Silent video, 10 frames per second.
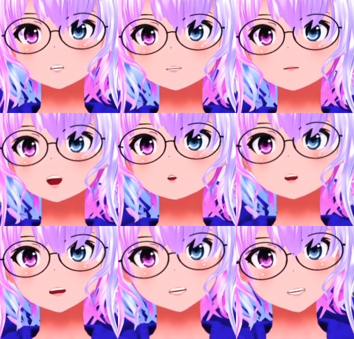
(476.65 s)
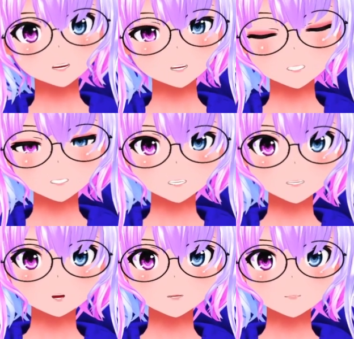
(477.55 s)
for the transition
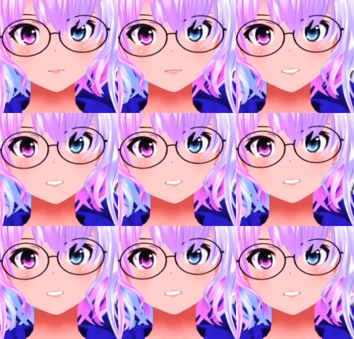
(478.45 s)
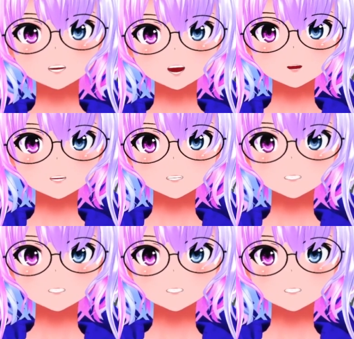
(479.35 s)
to each of the